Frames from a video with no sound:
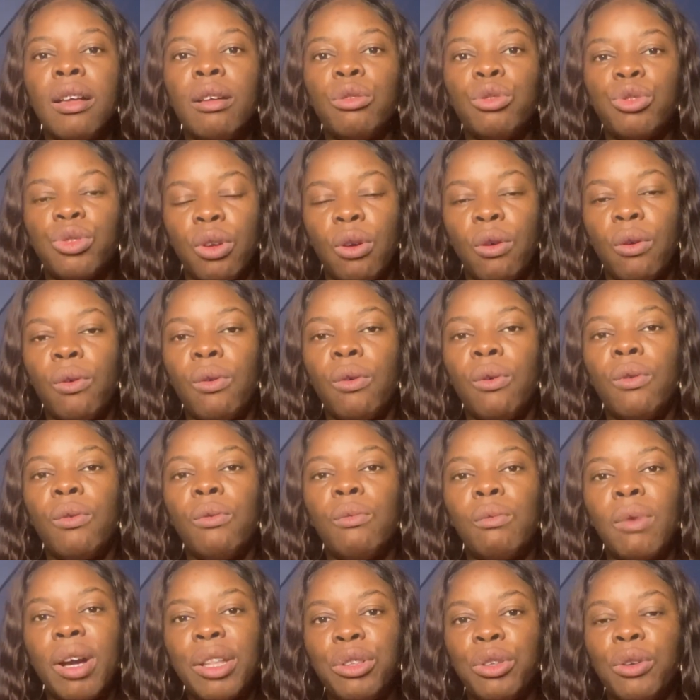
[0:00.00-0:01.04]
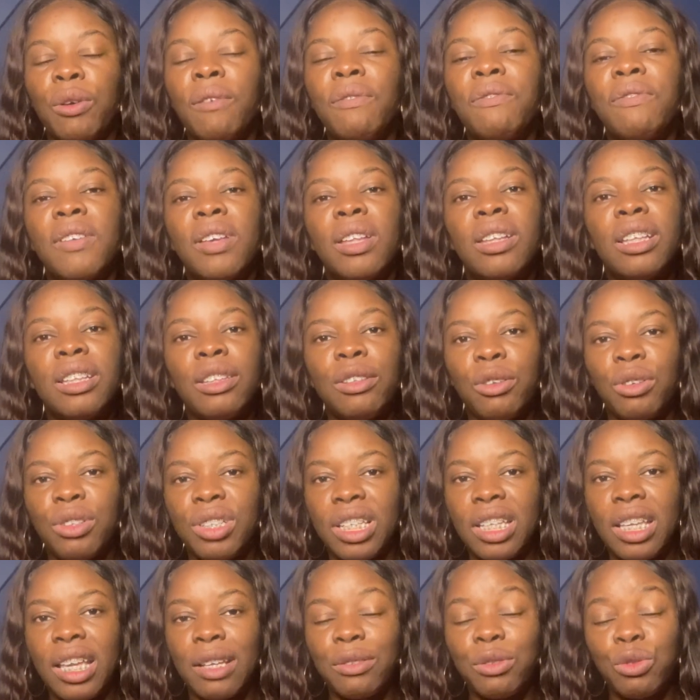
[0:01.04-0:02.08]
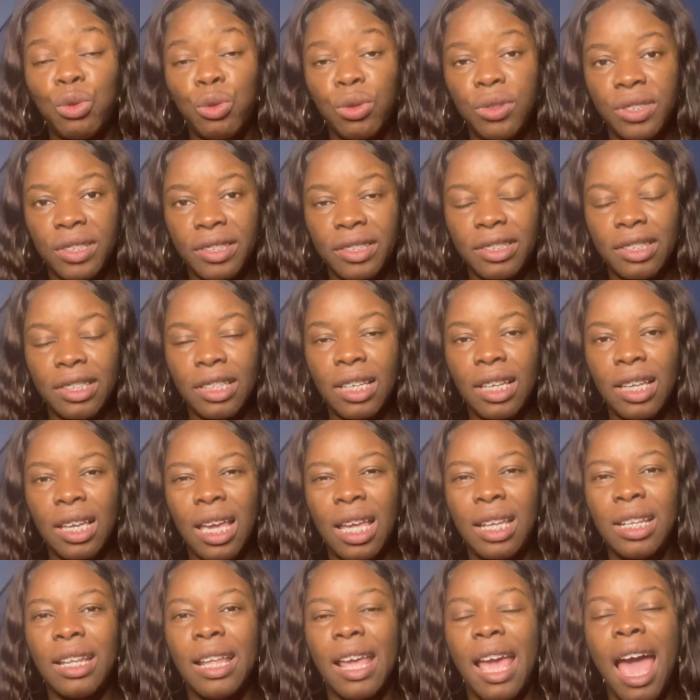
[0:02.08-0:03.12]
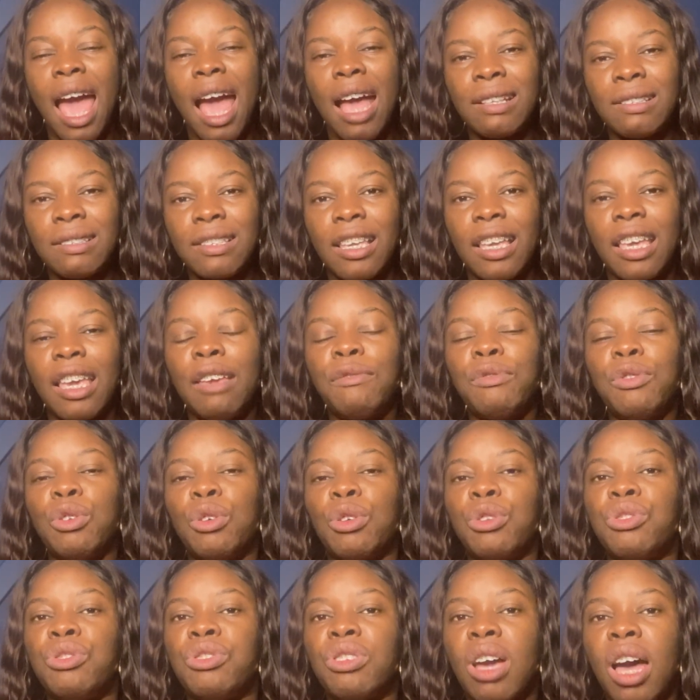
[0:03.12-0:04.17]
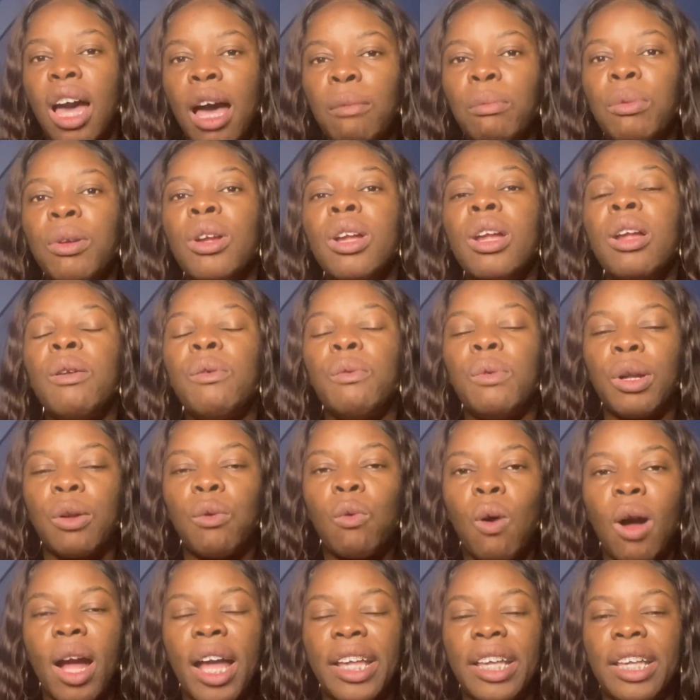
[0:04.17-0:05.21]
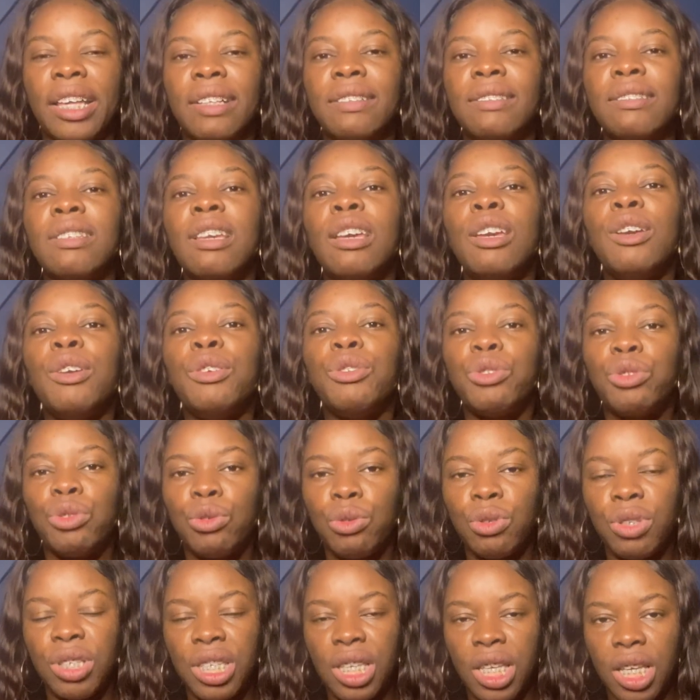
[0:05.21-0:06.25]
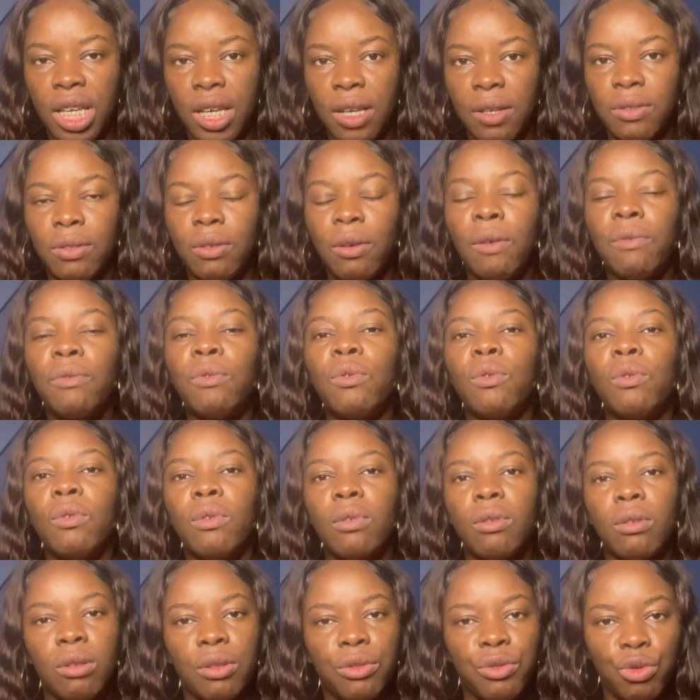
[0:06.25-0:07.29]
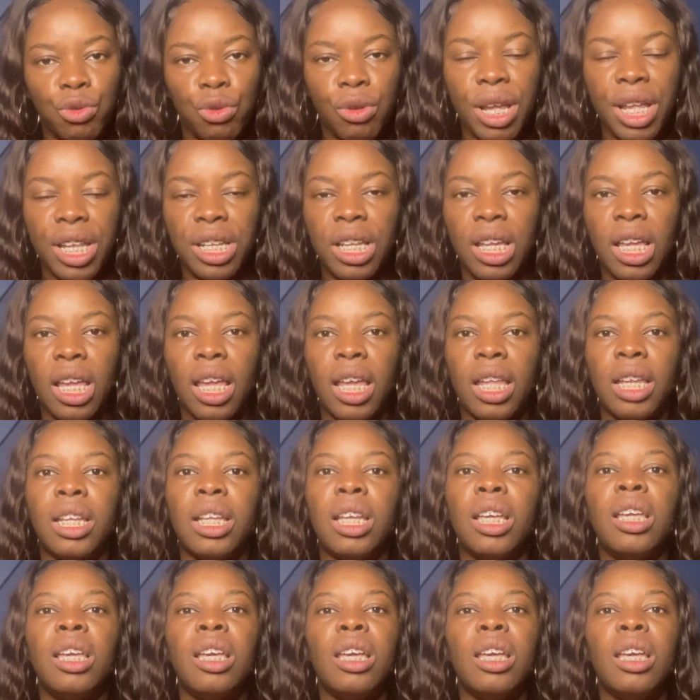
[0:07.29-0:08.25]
So when you're filling your DS260 and it asks if your job requires 2 years of training